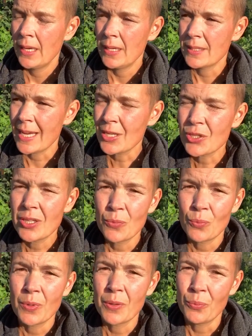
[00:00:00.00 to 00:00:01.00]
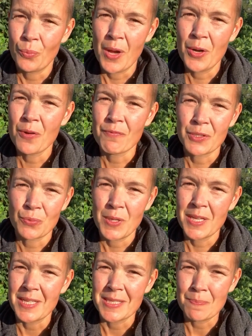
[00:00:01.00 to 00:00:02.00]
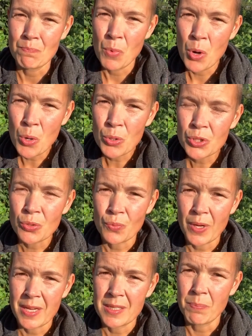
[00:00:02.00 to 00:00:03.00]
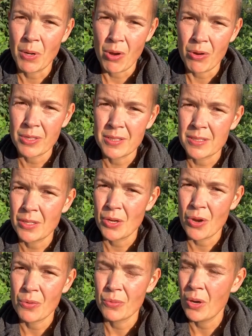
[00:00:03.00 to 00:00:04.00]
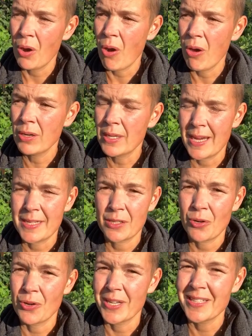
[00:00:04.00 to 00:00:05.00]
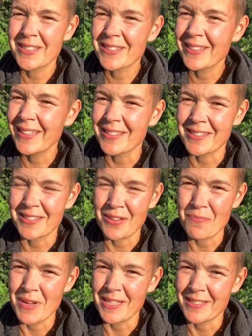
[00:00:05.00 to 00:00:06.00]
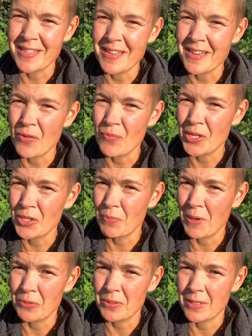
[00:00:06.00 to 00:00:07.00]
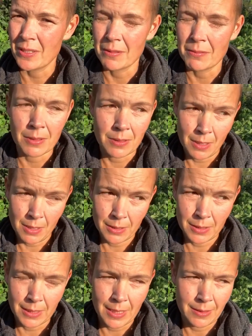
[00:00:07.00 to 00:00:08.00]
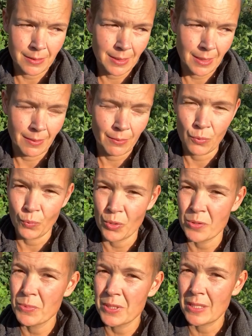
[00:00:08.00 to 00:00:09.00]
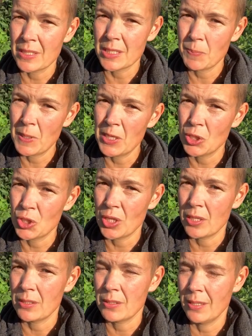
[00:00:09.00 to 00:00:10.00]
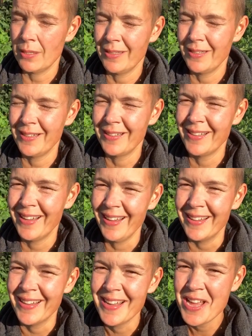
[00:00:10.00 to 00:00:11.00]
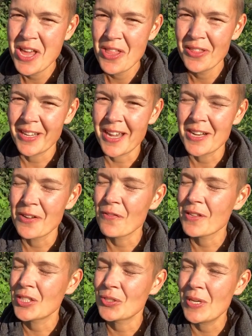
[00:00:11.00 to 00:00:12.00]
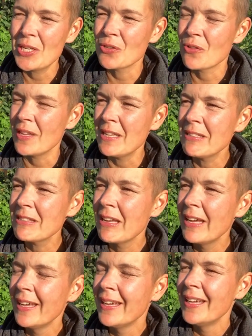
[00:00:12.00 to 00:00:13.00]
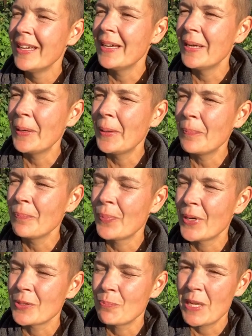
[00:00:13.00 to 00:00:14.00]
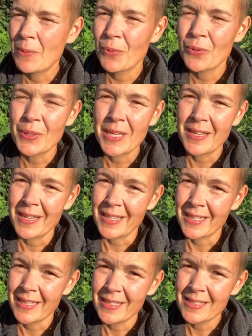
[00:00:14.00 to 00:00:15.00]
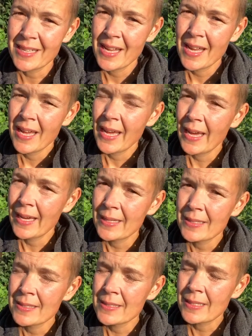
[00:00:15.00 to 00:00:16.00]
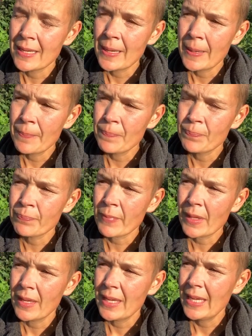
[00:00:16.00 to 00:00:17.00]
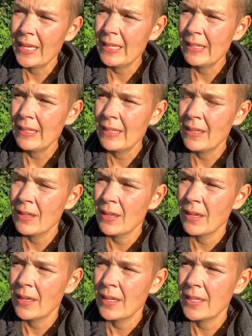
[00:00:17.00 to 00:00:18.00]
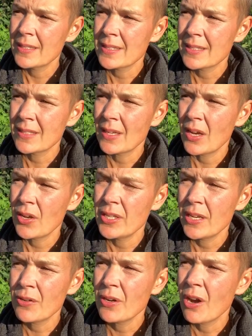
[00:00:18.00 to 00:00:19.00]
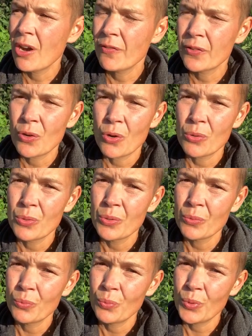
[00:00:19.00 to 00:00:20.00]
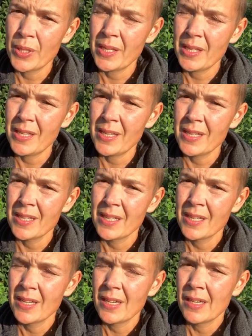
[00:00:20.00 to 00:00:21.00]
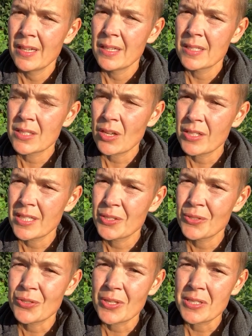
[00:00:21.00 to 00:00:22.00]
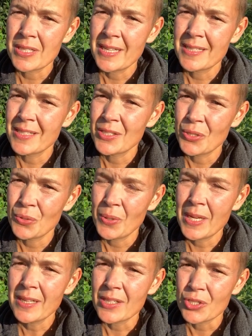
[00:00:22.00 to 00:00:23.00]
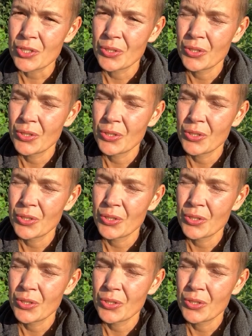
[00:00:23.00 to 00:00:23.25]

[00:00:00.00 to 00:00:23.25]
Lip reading: it's actually one of Sweden's most read blogs, you know, all categories. It's amazing, and I write about slugs and worms and spinach and that kind of the strange things, but people really like it. And in it's a year and a half ago we started to translate it to English,